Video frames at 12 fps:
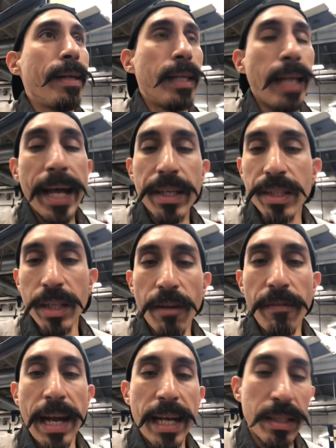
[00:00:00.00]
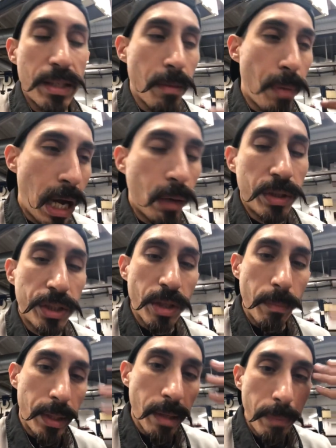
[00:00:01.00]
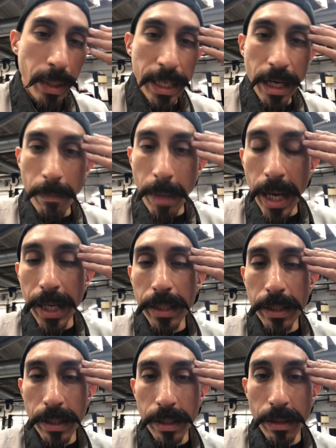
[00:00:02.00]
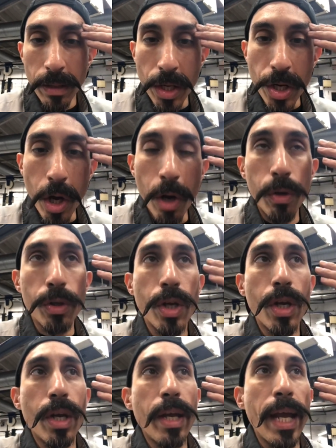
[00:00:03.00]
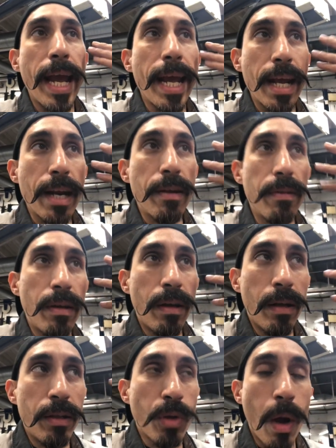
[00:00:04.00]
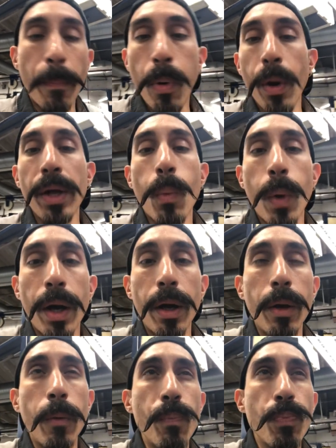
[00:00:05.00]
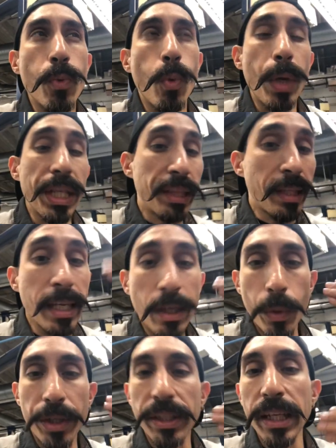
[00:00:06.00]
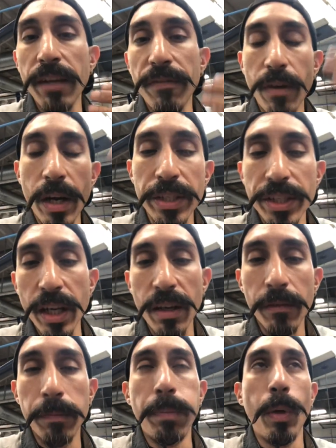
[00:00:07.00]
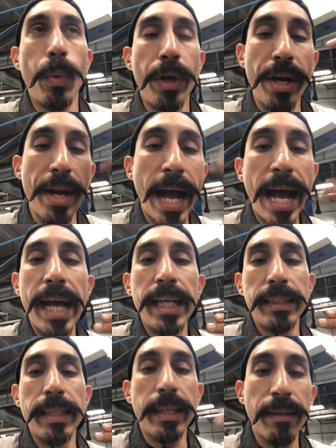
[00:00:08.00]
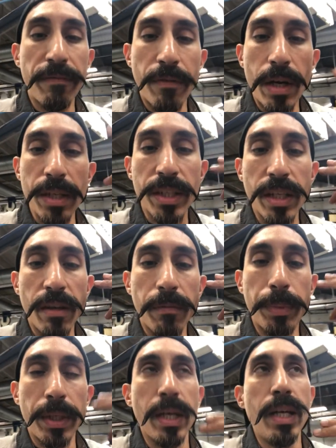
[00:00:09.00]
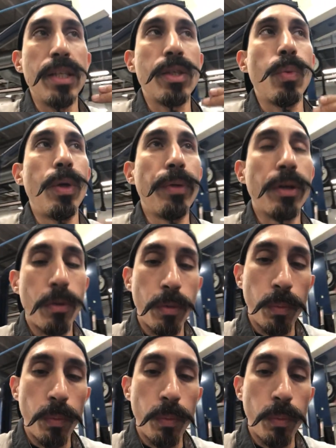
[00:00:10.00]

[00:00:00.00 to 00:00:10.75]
A lot of stuff has the power to manipulate our minds, you know, and to a point where we think we're thinking for ourselves, but we're not thinking for ourselves because we're